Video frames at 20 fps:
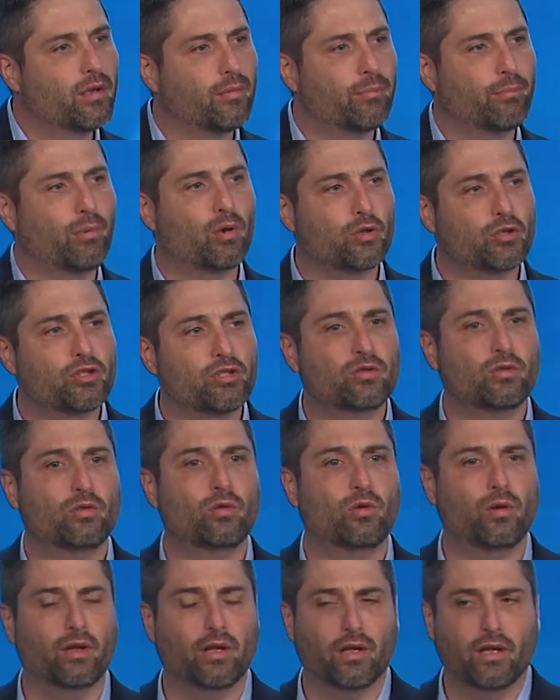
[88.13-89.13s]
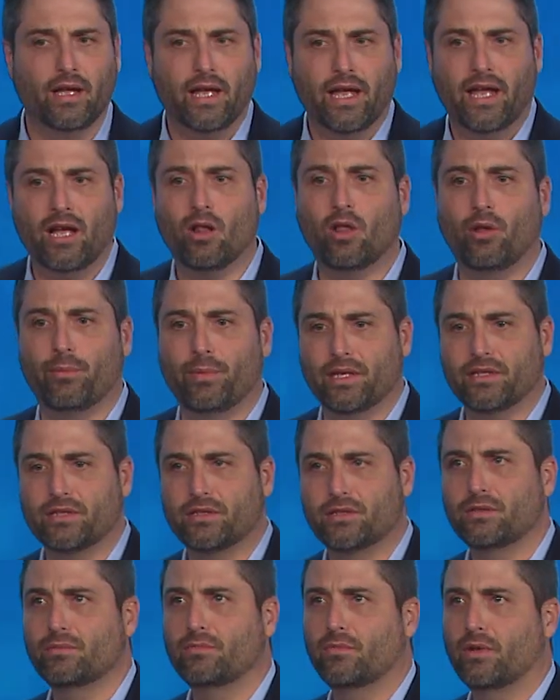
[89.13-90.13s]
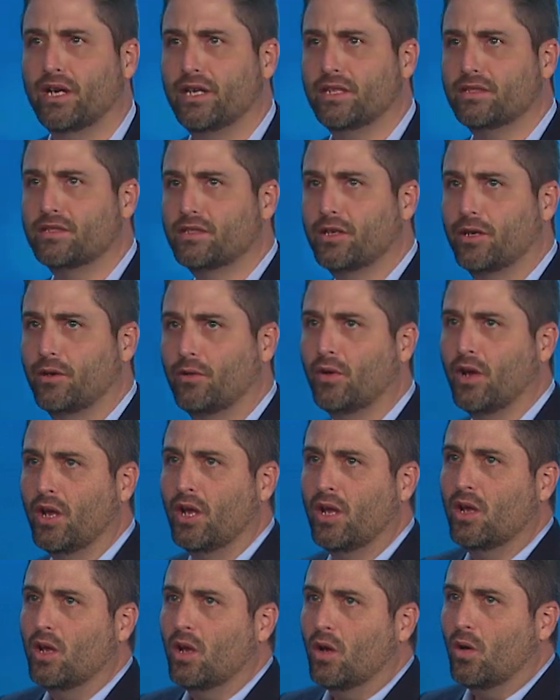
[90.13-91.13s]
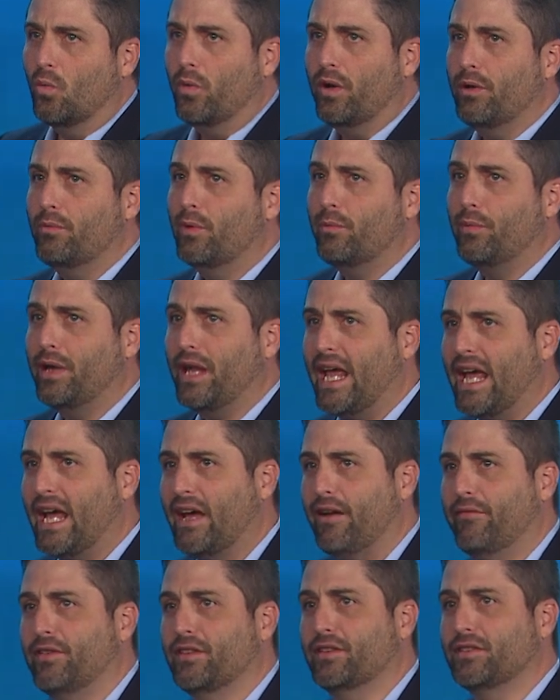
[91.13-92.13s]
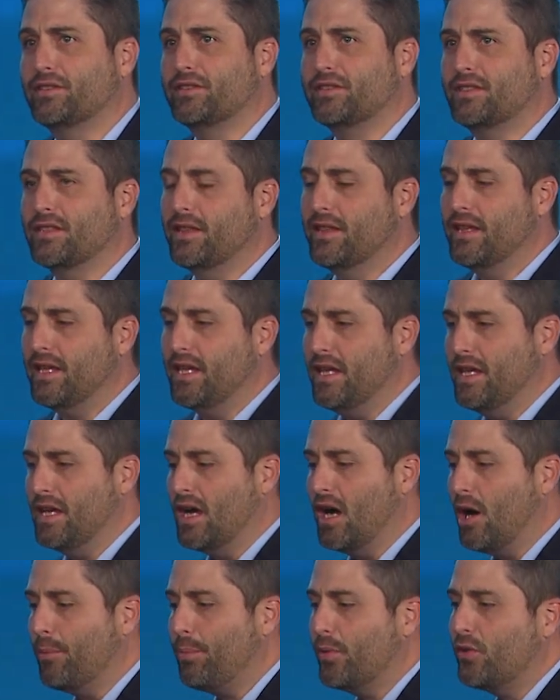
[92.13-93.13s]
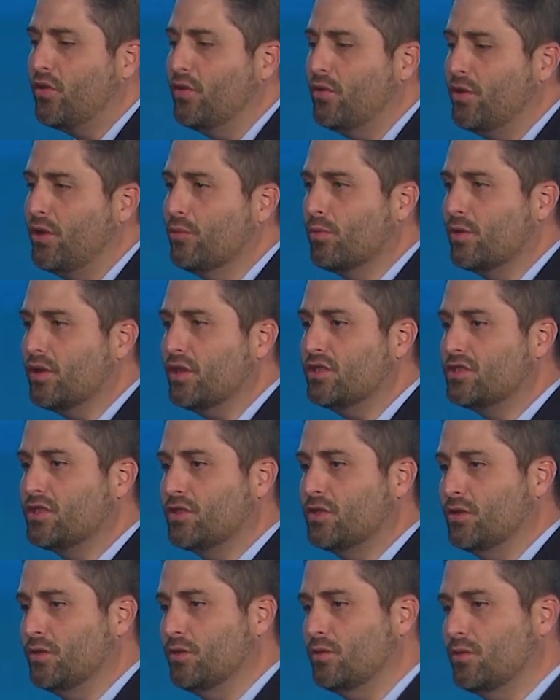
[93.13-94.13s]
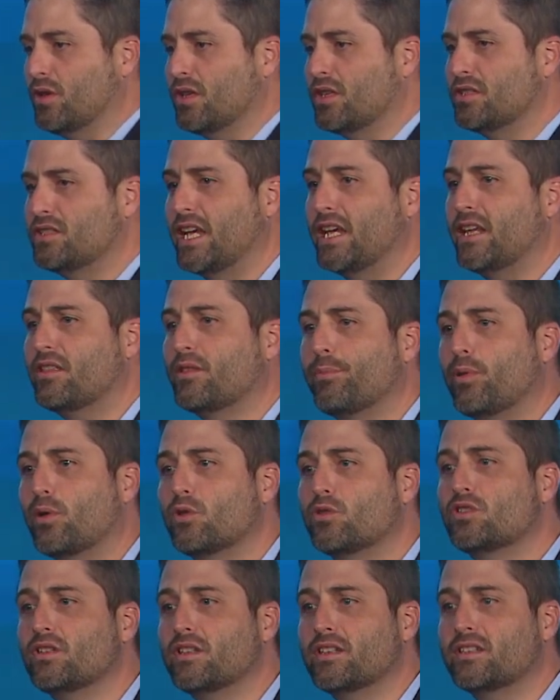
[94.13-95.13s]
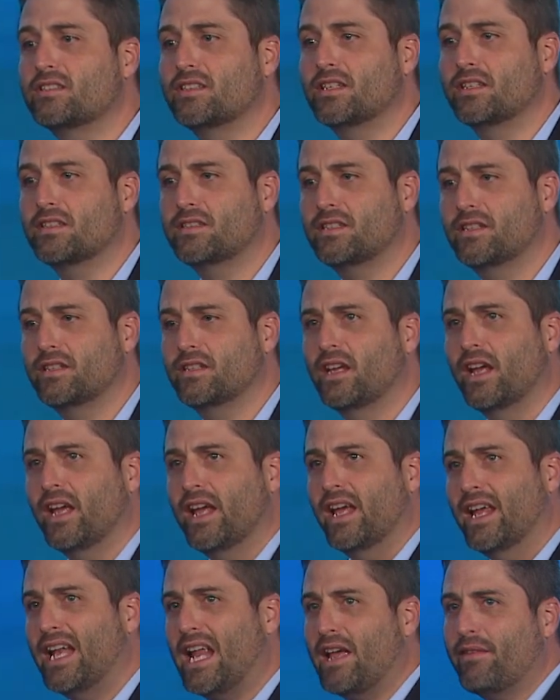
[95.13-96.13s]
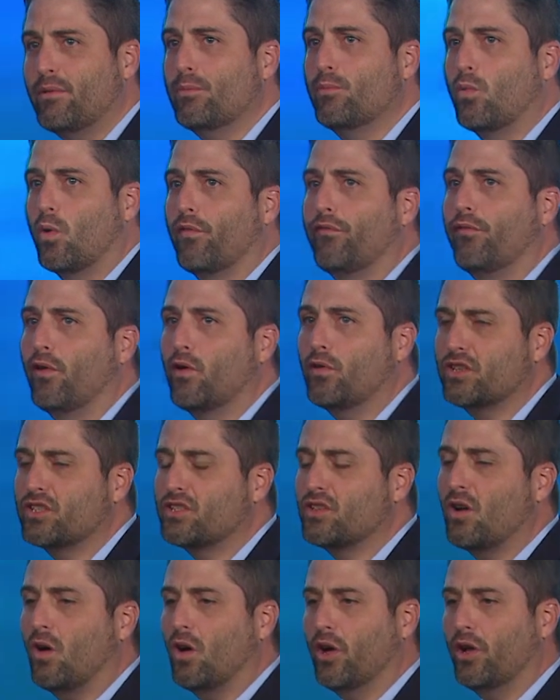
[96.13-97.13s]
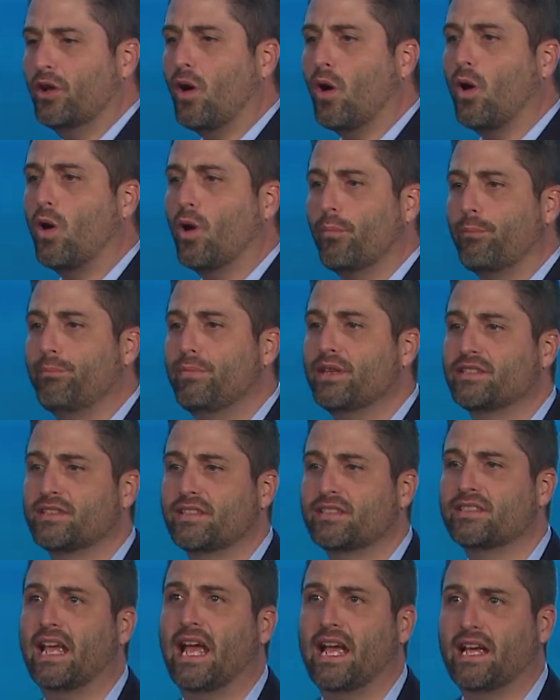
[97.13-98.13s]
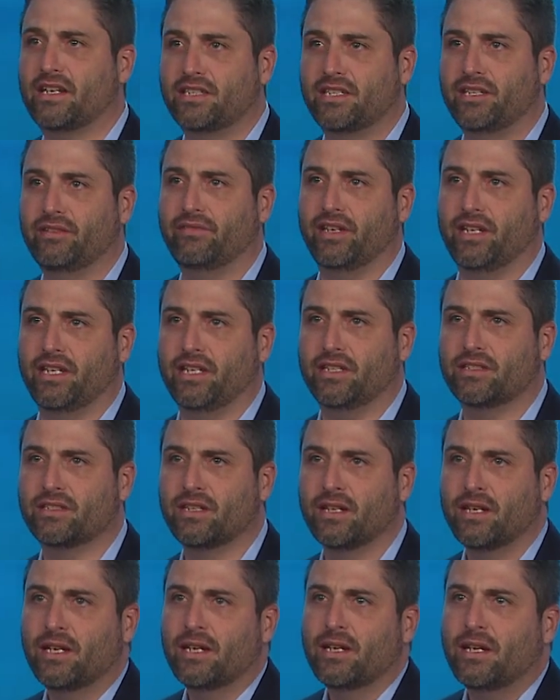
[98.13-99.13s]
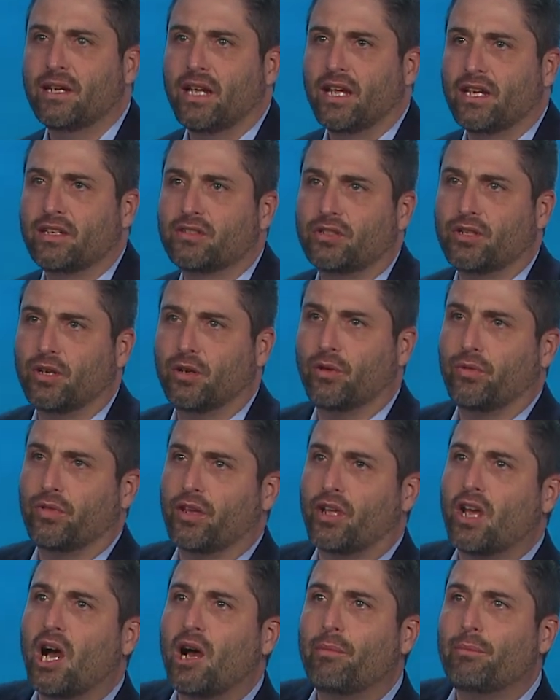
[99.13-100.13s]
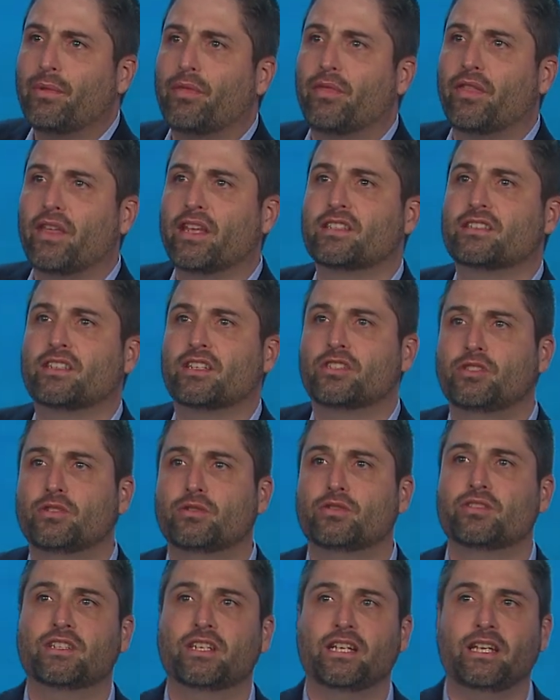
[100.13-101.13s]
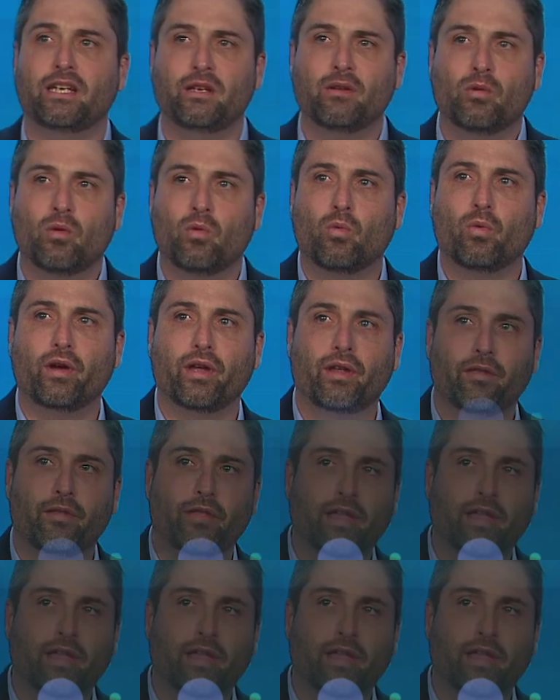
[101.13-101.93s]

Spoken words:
personal elements, right? So what we have is the opportunity really to take the personal assistant and have it more focused on our business activities. And so the common things that you see with